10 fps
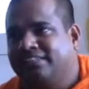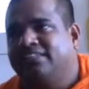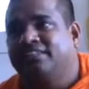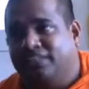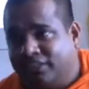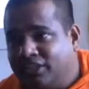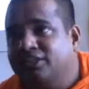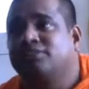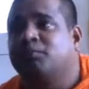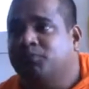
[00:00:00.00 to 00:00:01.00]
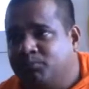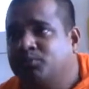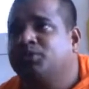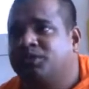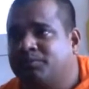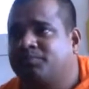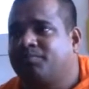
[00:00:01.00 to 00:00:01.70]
in the teachings of the Buddha.